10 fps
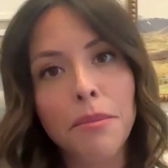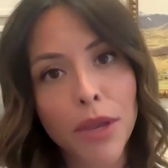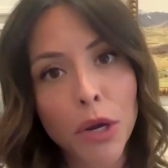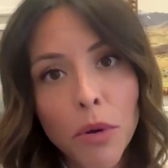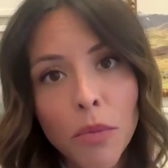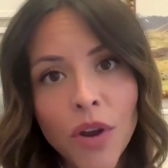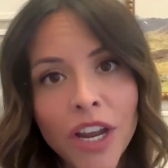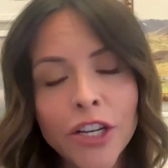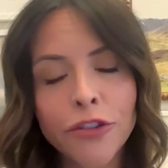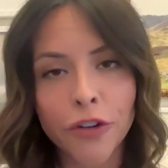minimum
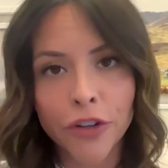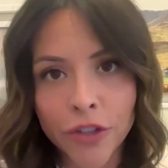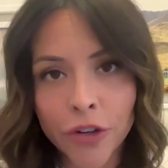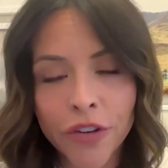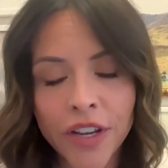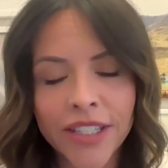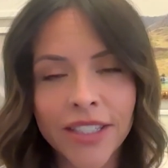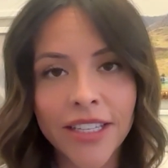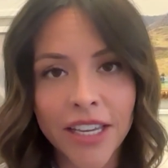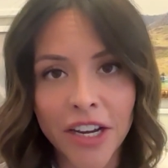wage for
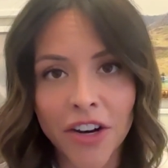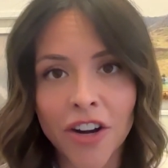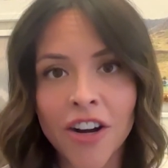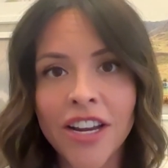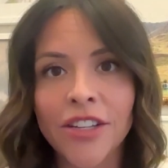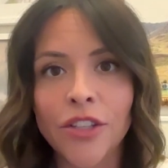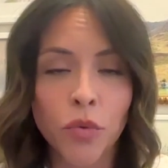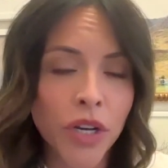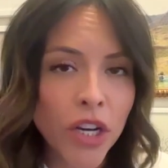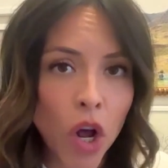service here is
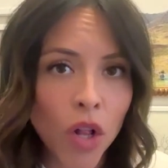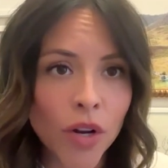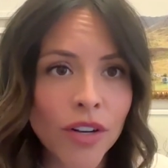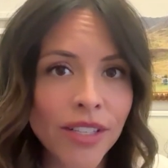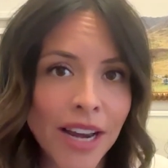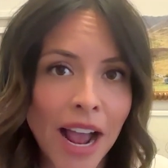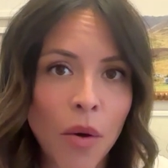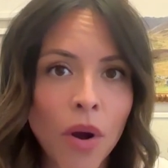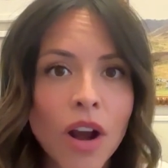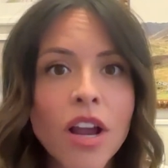$3 an
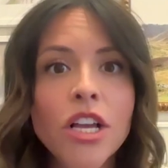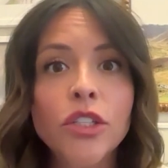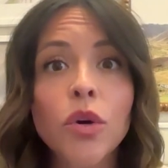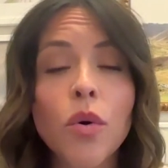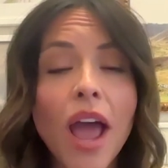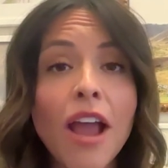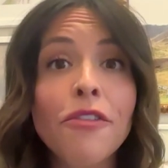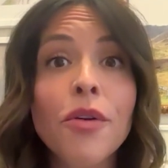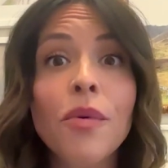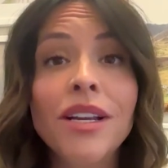hour. So
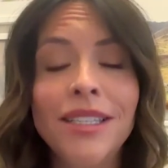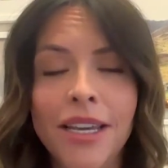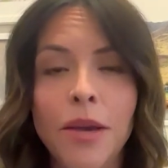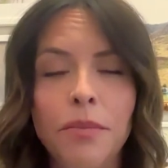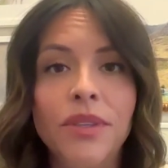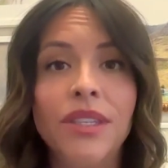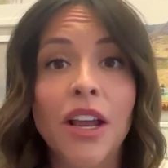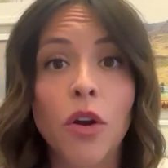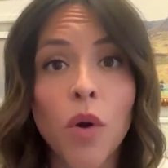everyone tips. They're